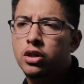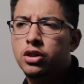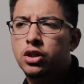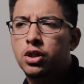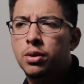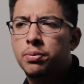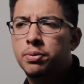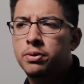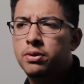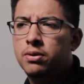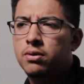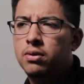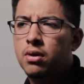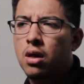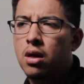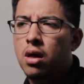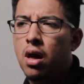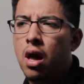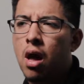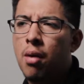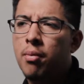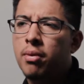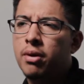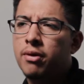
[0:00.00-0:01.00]
had
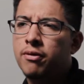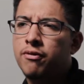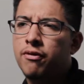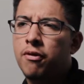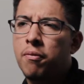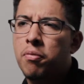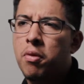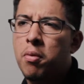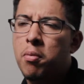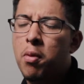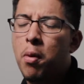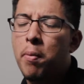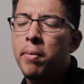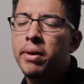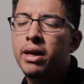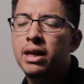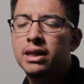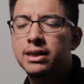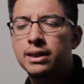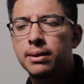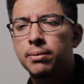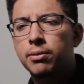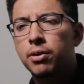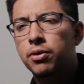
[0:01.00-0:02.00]
hardships I mean, from the
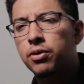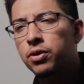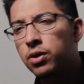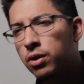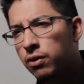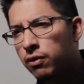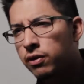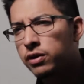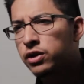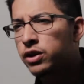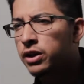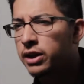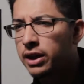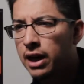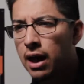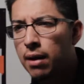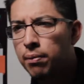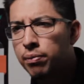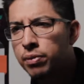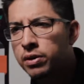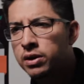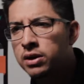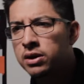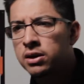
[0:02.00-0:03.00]
moment I stepped on the
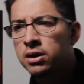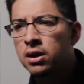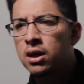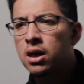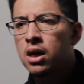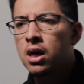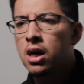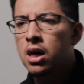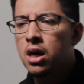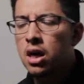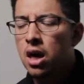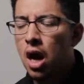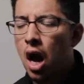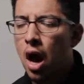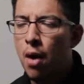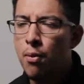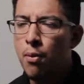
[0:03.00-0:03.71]
university campus.